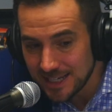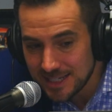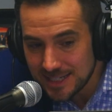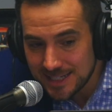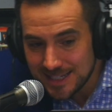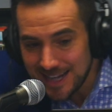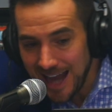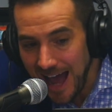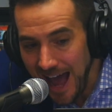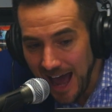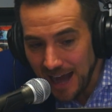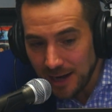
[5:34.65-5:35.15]

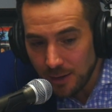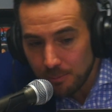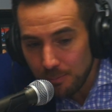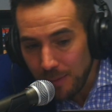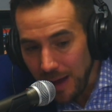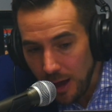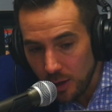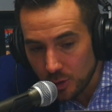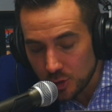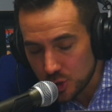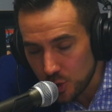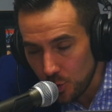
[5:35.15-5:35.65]
It is
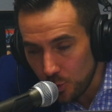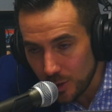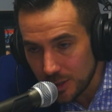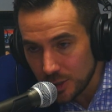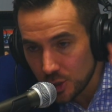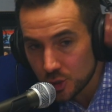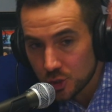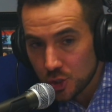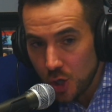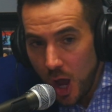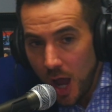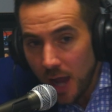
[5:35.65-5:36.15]
not about,
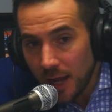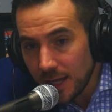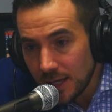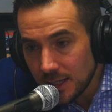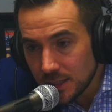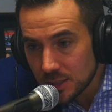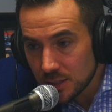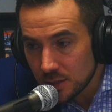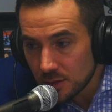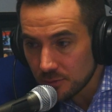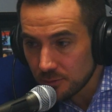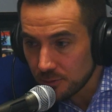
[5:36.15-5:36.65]
so when you're
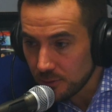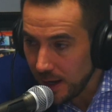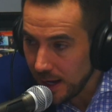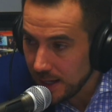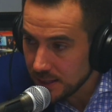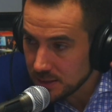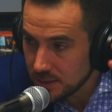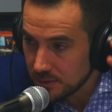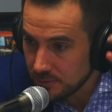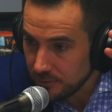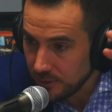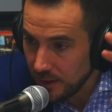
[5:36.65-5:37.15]
talking to your
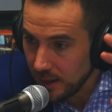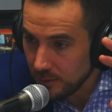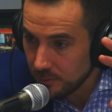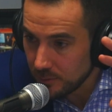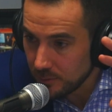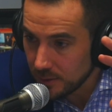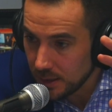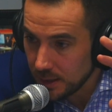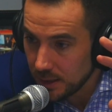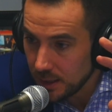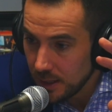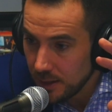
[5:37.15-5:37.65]
friends and
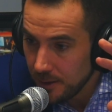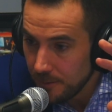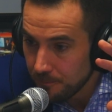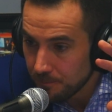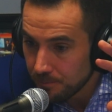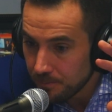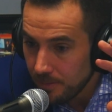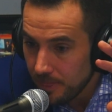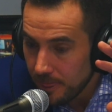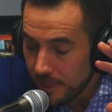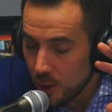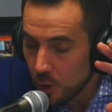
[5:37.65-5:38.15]
family,
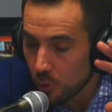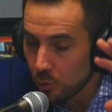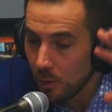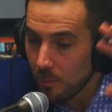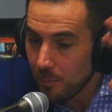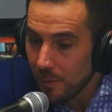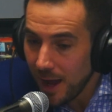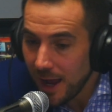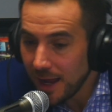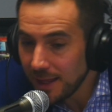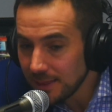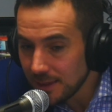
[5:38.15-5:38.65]

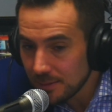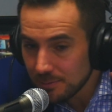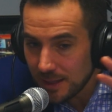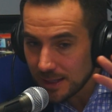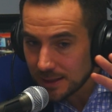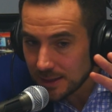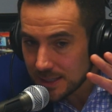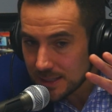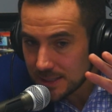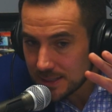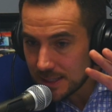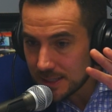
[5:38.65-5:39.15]
you know,
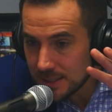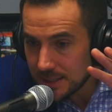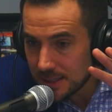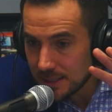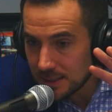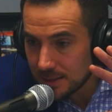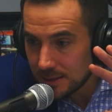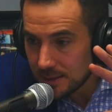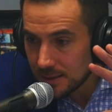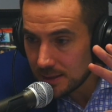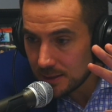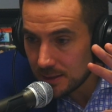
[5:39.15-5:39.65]
remind them that this
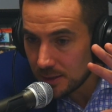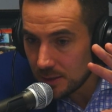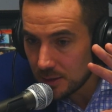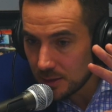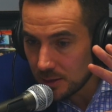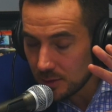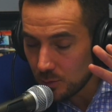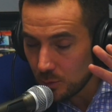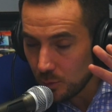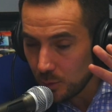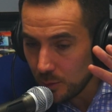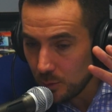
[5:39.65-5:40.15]
isn't,
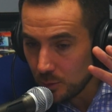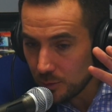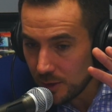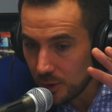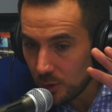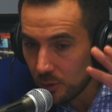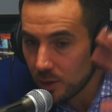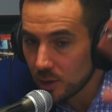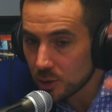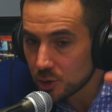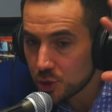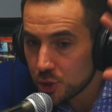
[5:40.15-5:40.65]

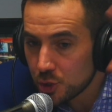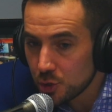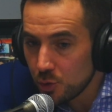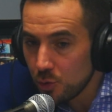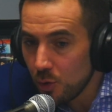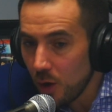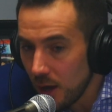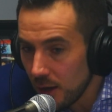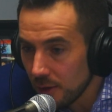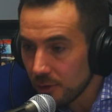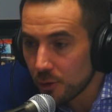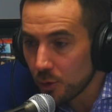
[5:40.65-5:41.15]
there are
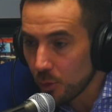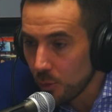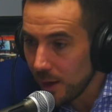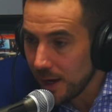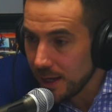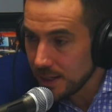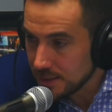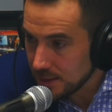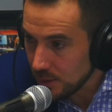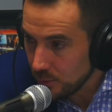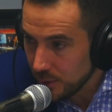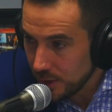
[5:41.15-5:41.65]
two
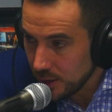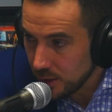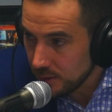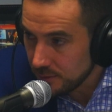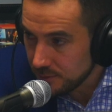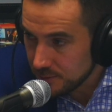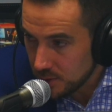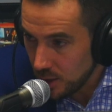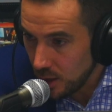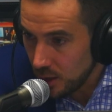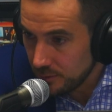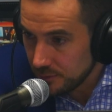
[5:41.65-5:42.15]
other ways that
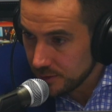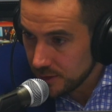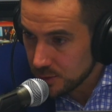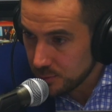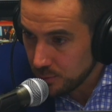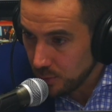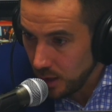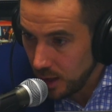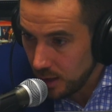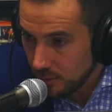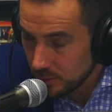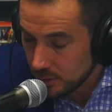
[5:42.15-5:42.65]
we could have
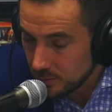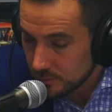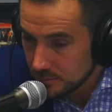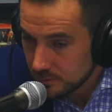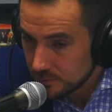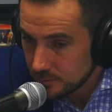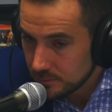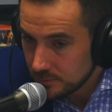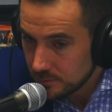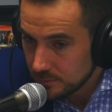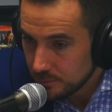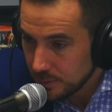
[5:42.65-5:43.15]
solved this
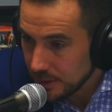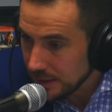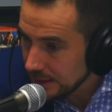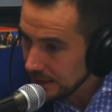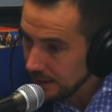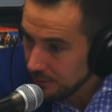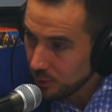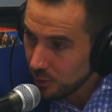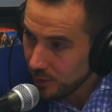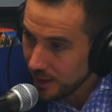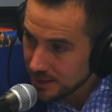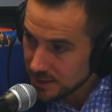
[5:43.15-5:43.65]
problem.
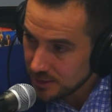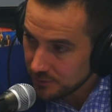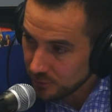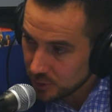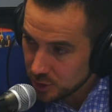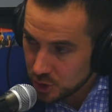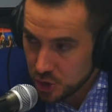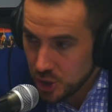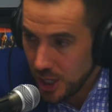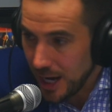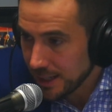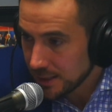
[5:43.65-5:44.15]
But the
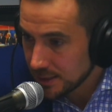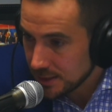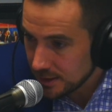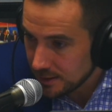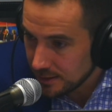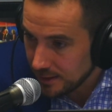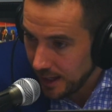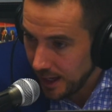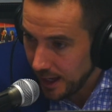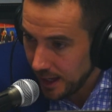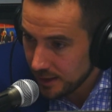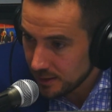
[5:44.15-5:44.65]
Democrats have
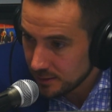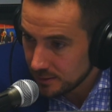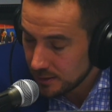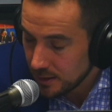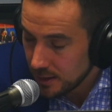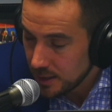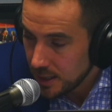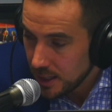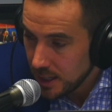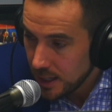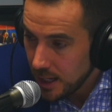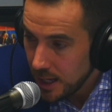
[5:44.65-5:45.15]
rejected
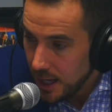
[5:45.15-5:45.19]
that.